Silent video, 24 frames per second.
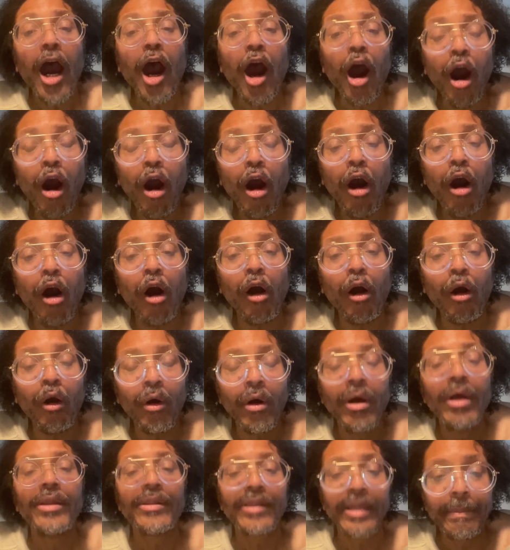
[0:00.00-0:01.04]

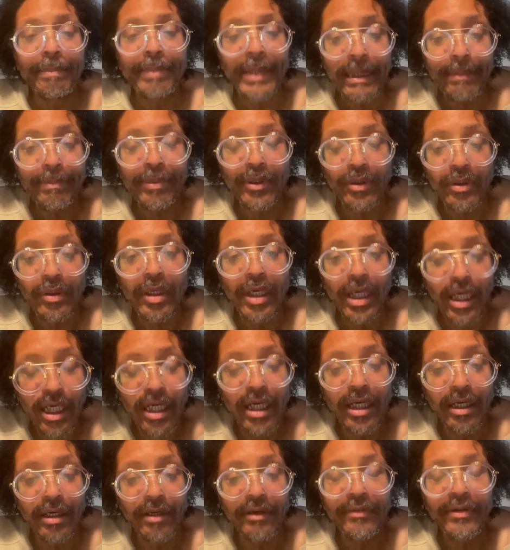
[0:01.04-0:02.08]
All the people
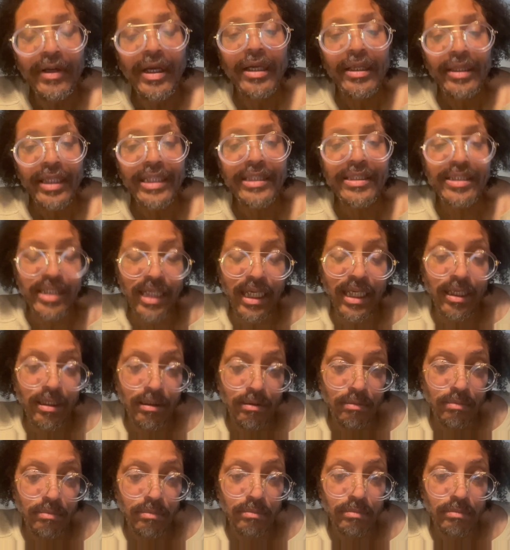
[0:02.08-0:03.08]
of the state.